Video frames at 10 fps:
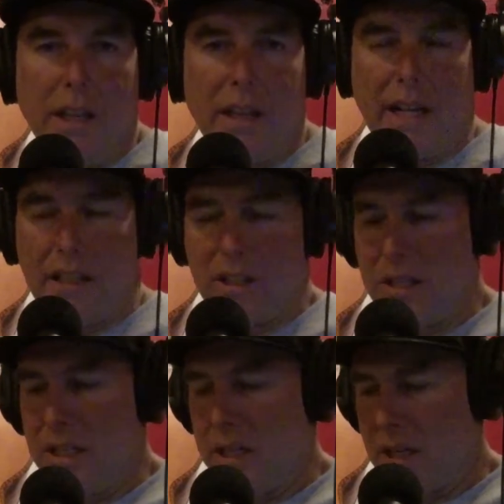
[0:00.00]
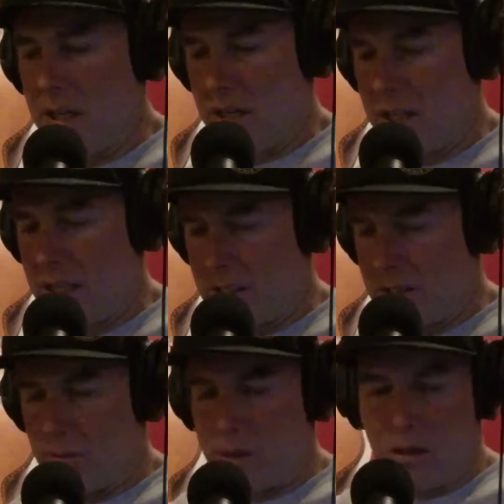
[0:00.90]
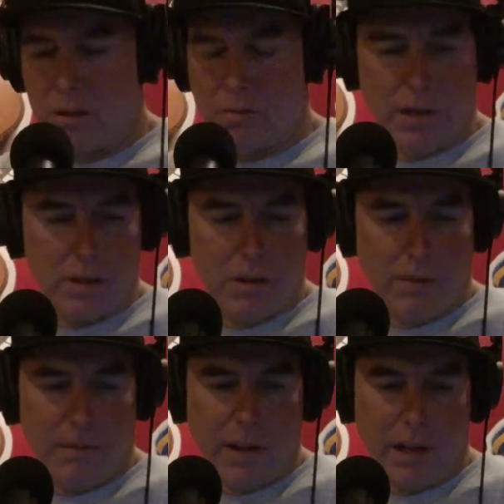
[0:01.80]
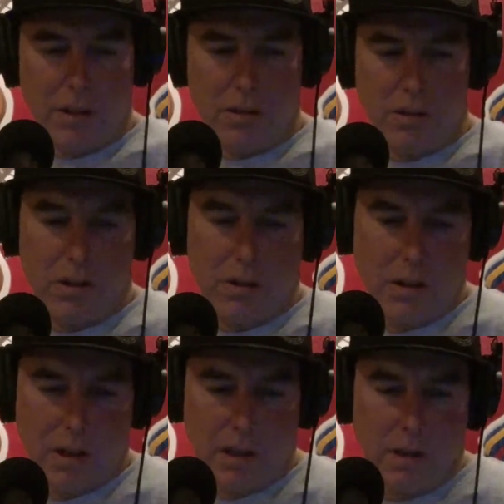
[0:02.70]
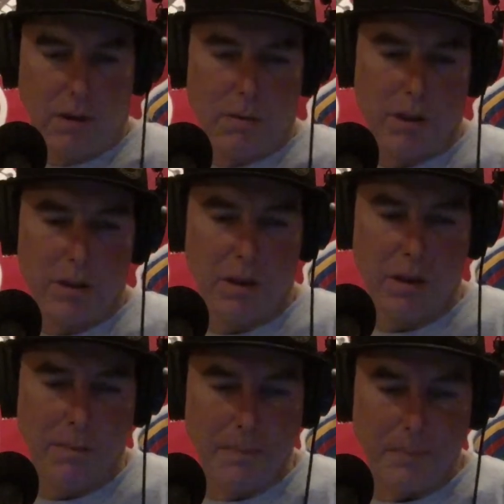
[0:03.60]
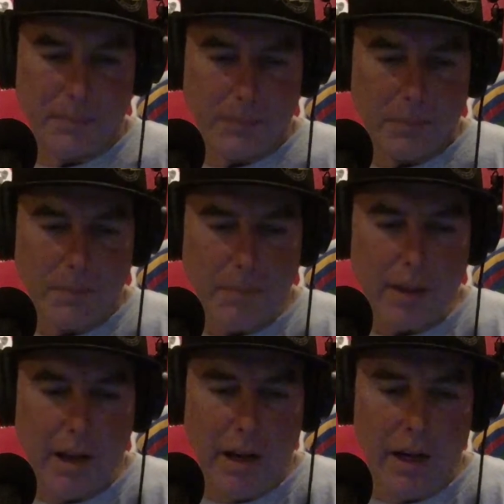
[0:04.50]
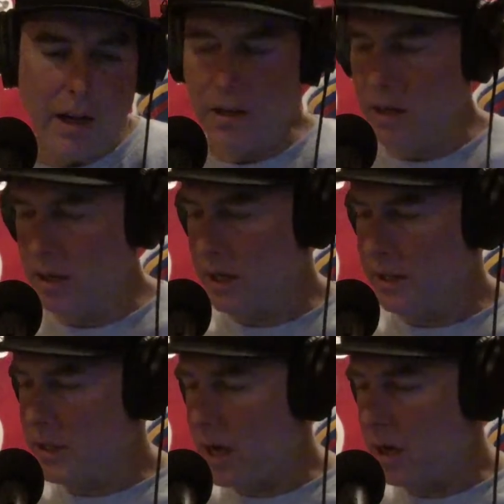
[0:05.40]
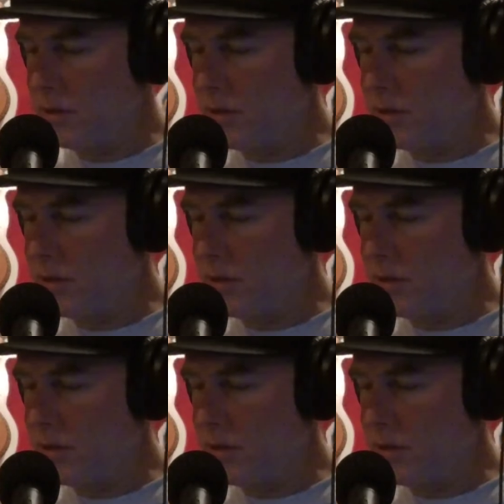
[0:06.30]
that's the Recluse question. Hopefully it answered your question there. And the tacos